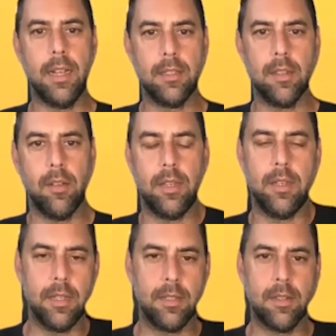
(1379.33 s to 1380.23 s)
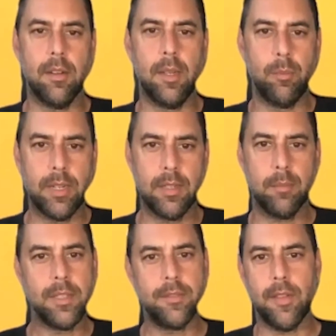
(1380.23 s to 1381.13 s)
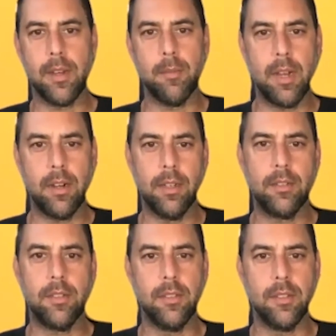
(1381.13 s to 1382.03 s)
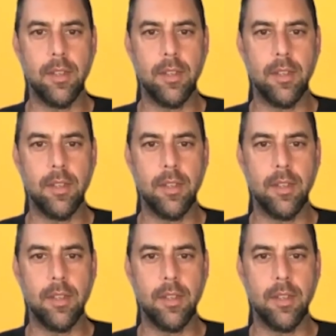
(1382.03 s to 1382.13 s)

And so it certainly brings up these fundamental issues